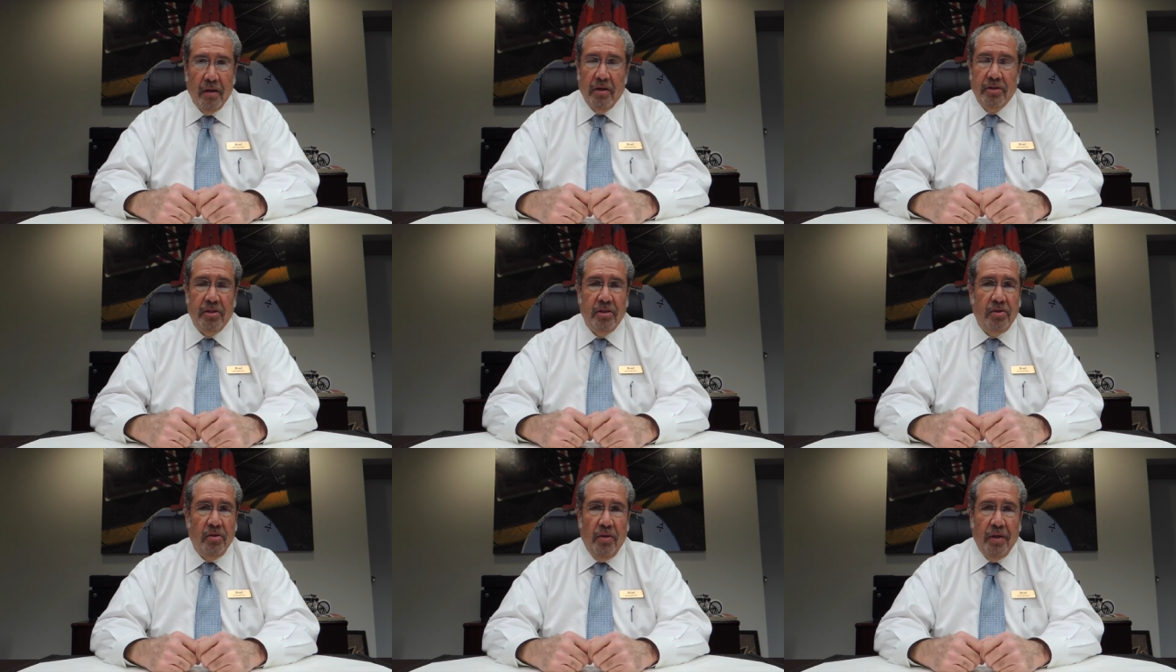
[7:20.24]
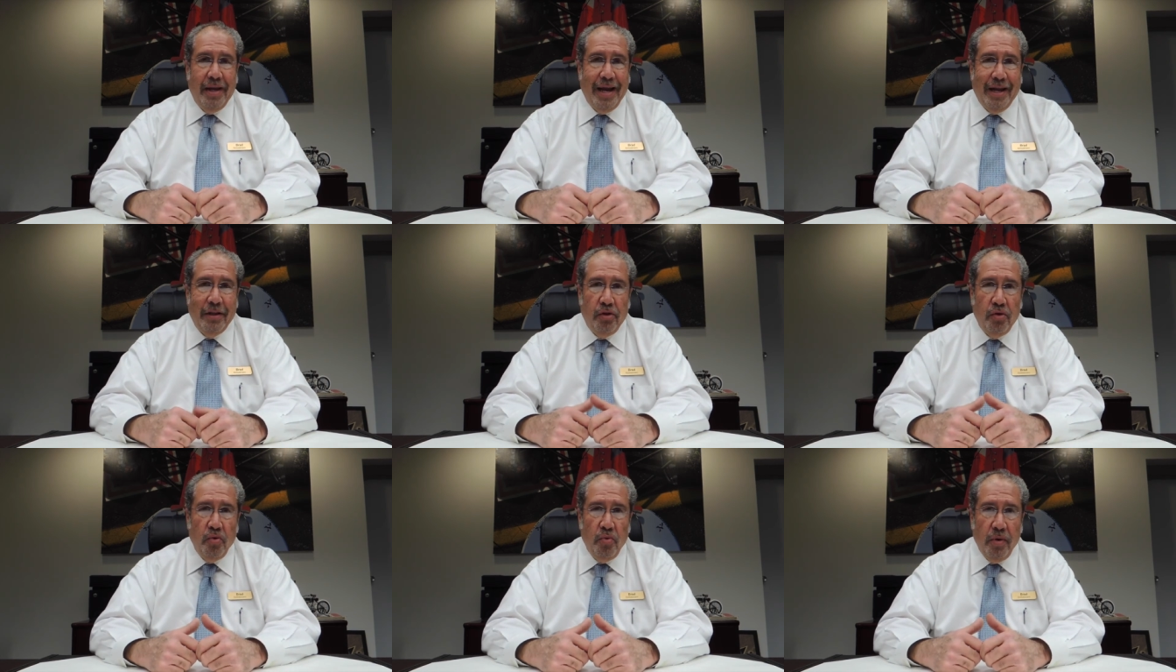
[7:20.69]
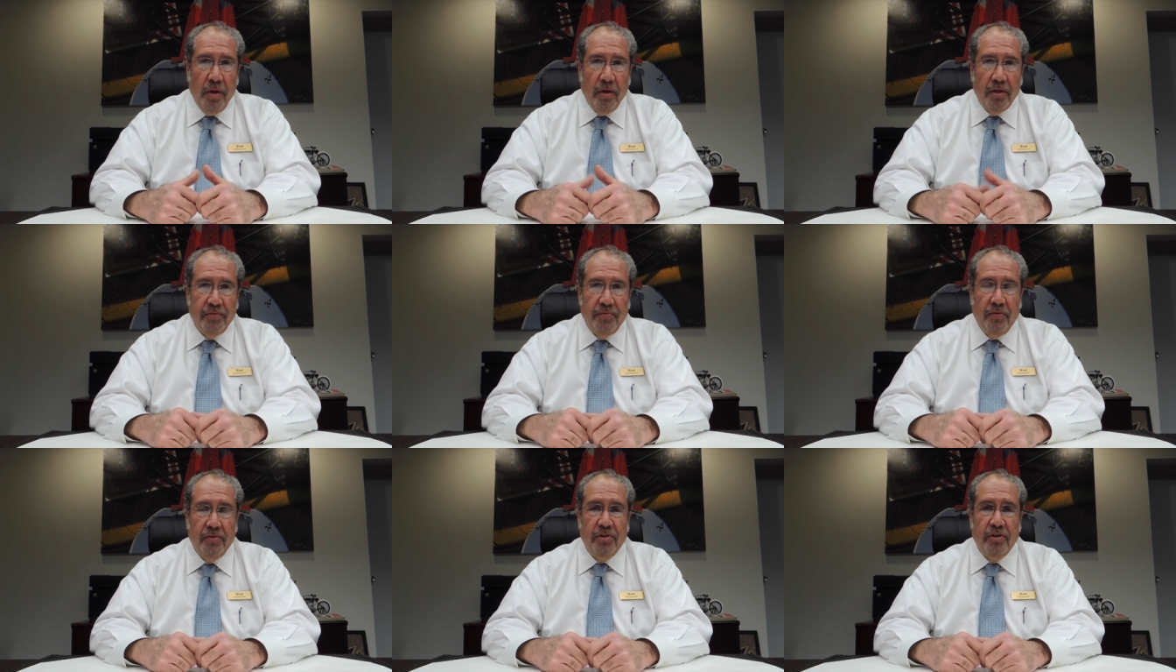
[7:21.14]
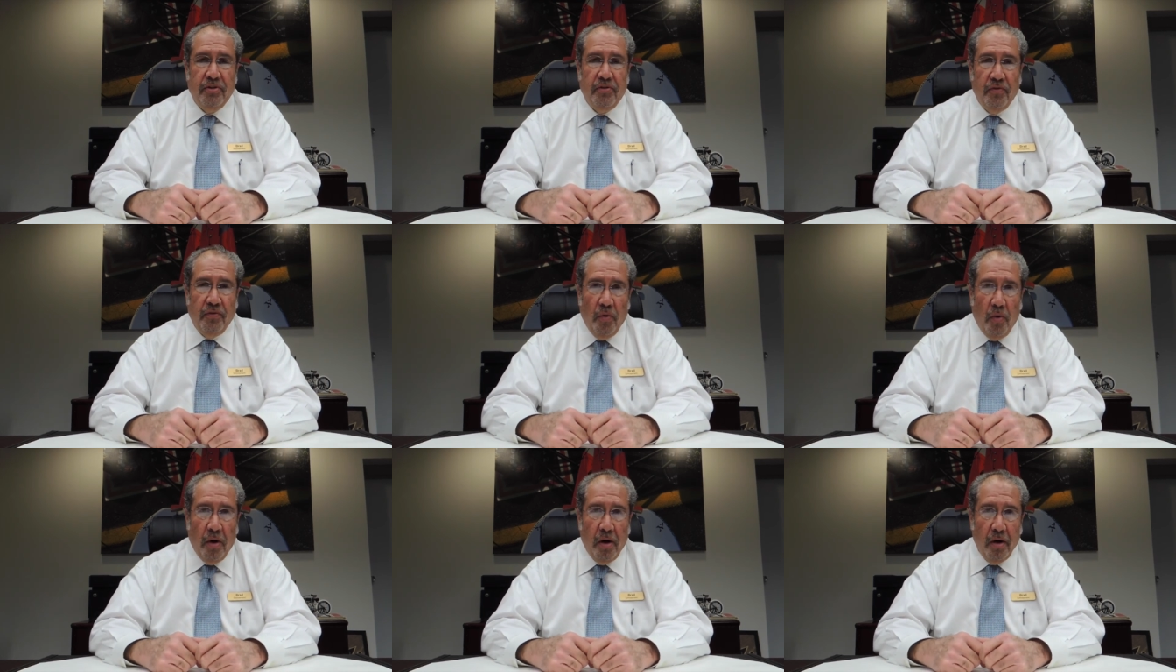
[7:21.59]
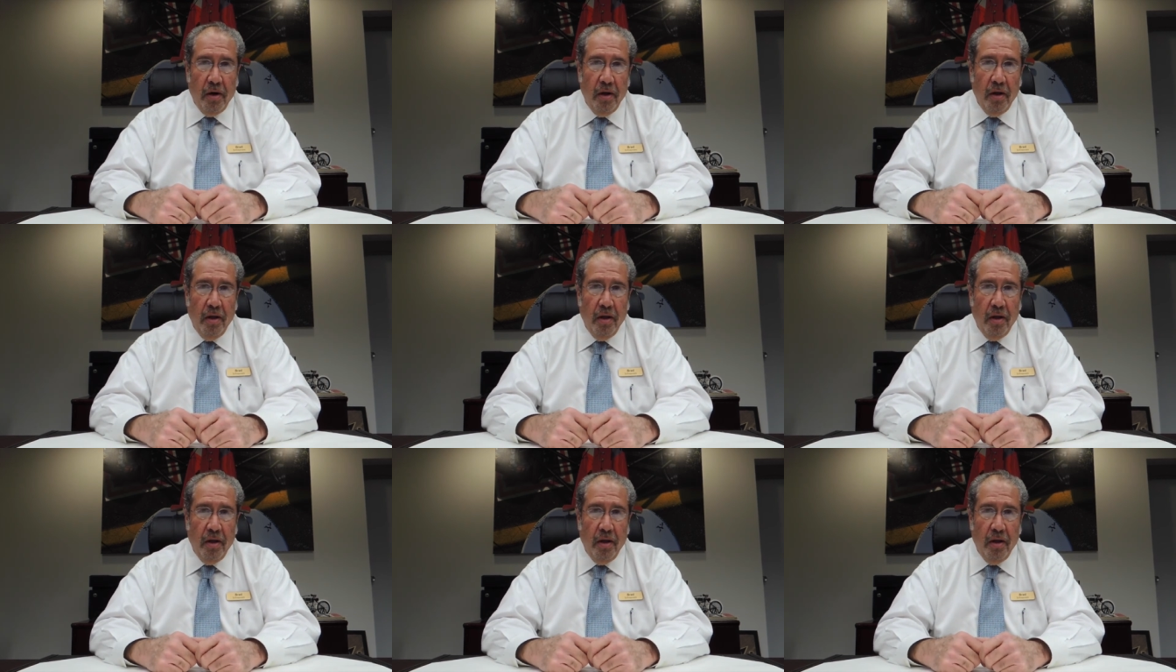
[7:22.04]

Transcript: Because it's only got 2 wheels versus 4.